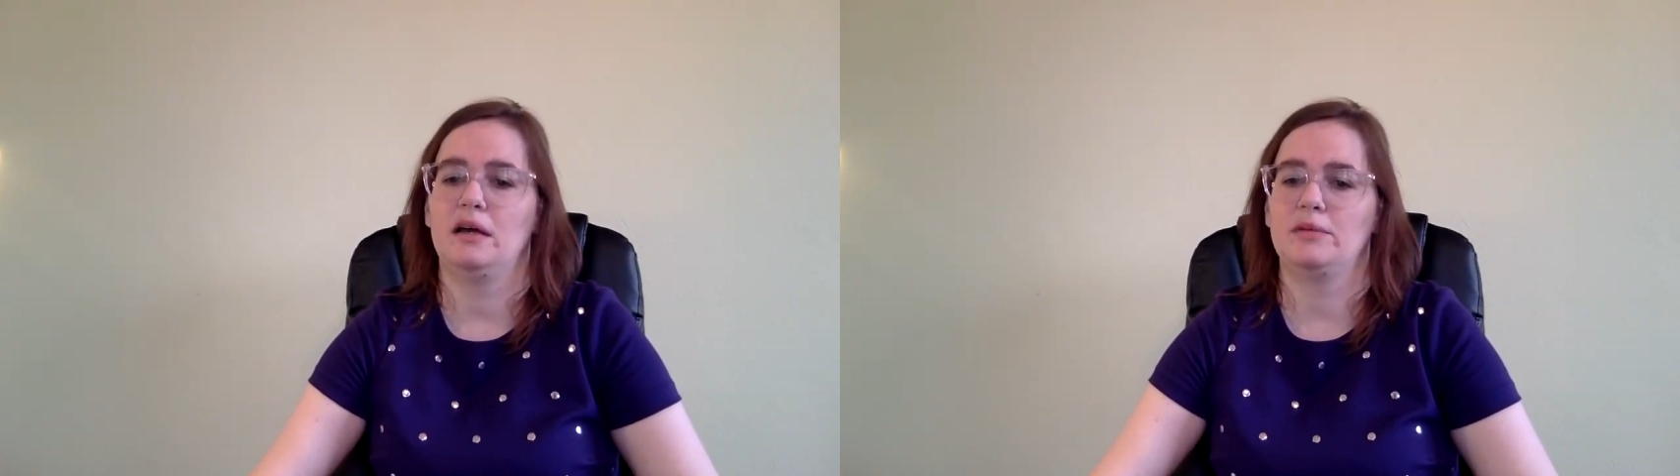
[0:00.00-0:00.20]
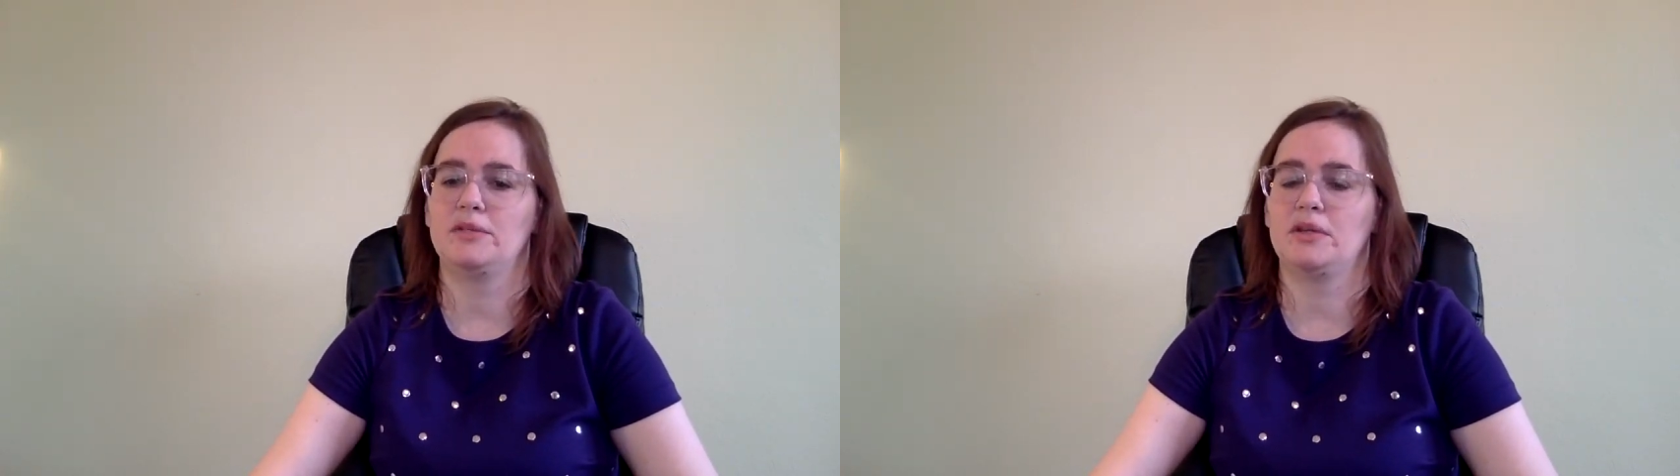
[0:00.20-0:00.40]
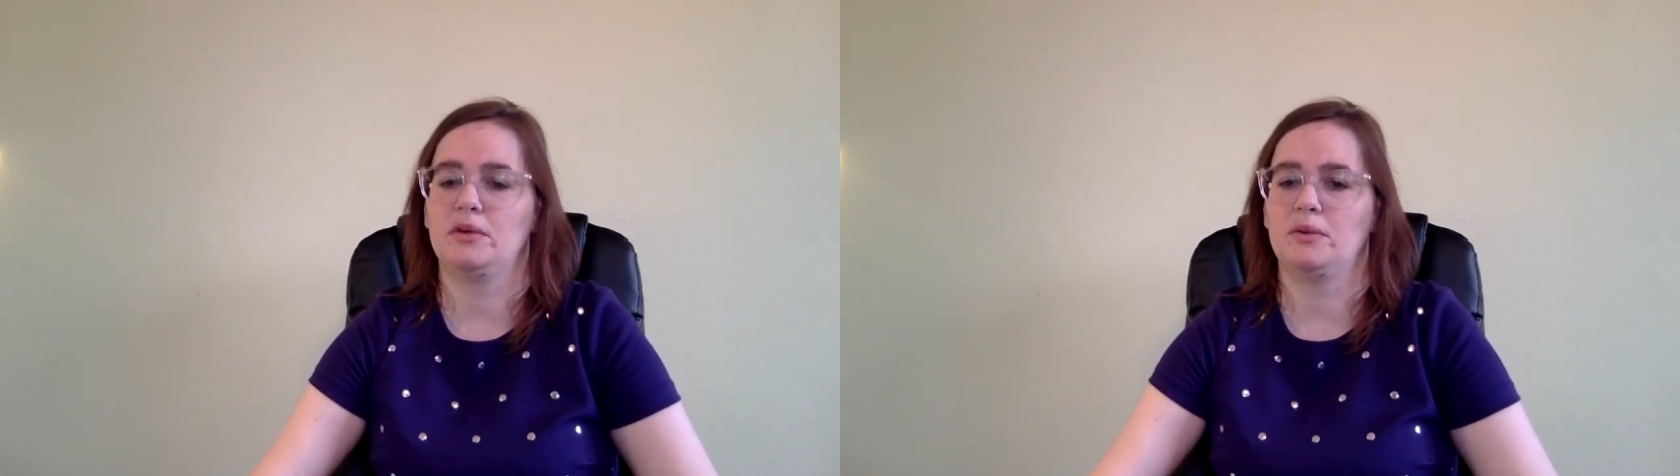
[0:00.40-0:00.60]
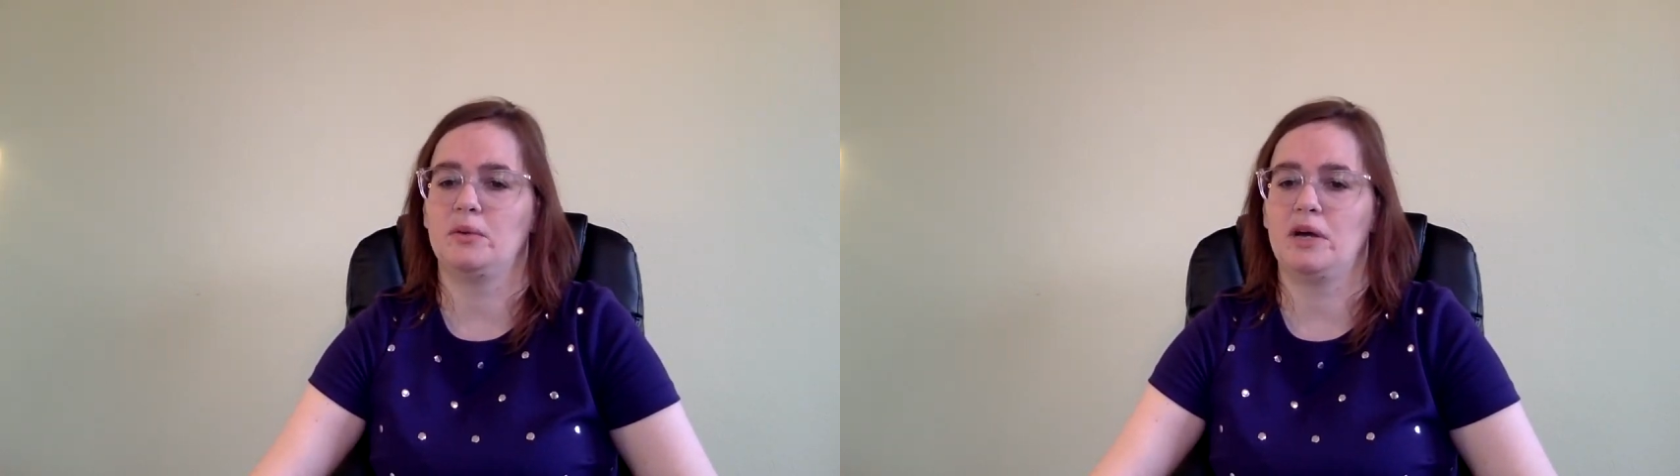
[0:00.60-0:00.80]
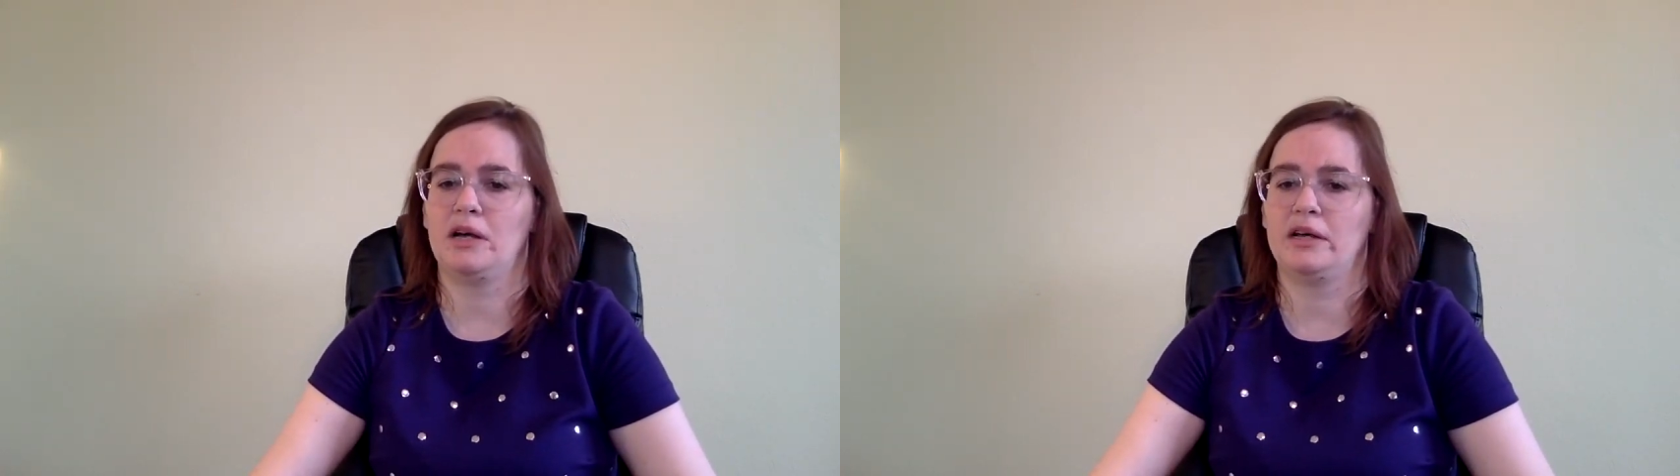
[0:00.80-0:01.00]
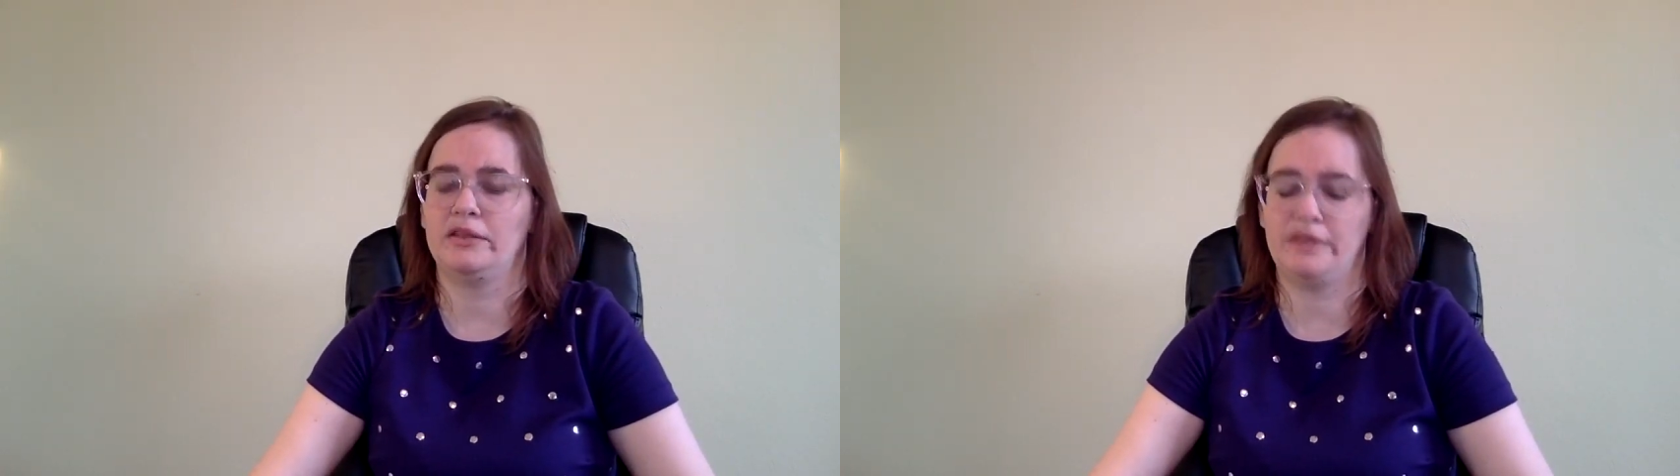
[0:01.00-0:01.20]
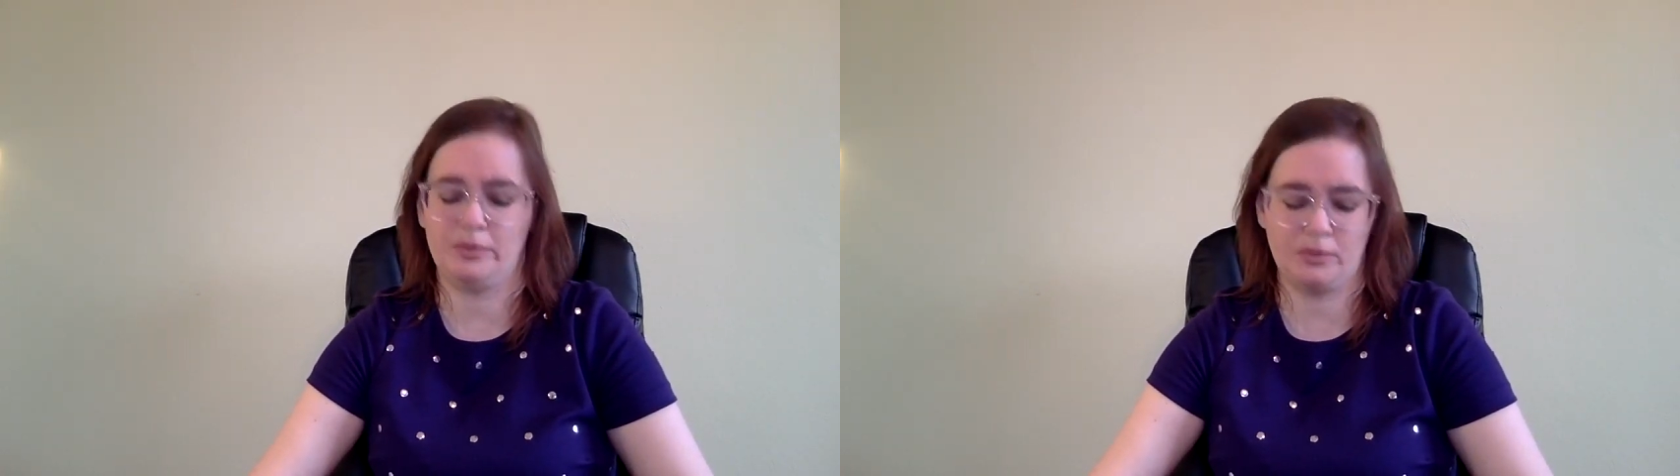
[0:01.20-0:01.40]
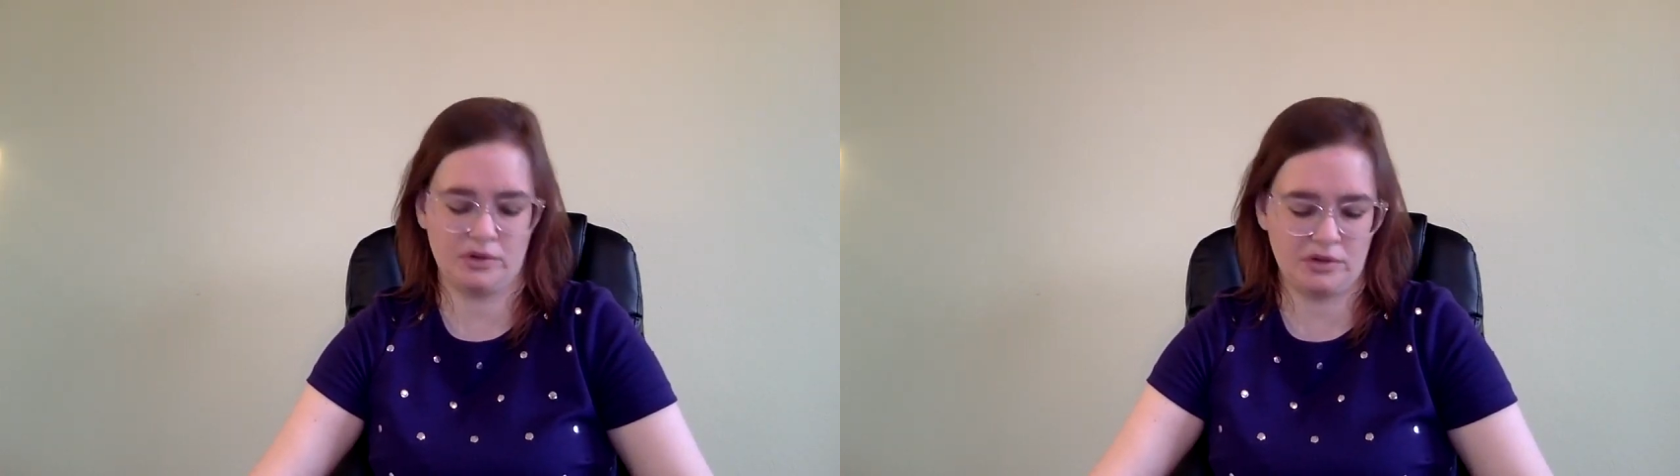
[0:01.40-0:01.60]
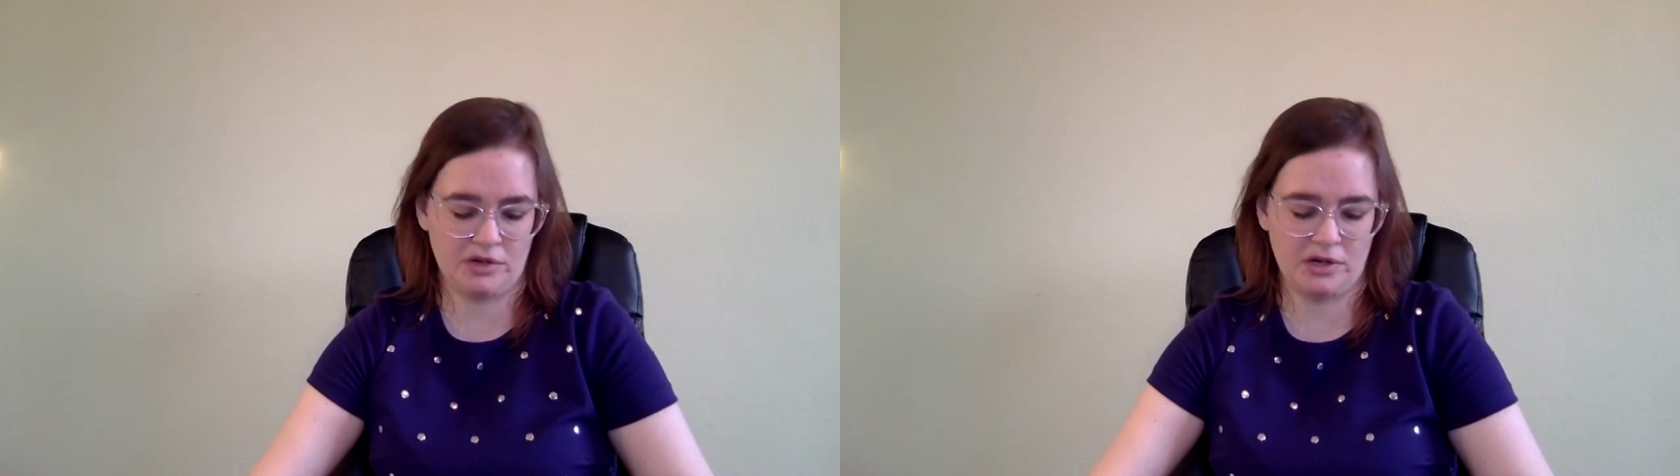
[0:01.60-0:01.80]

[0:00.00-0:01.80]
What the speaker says: So they were,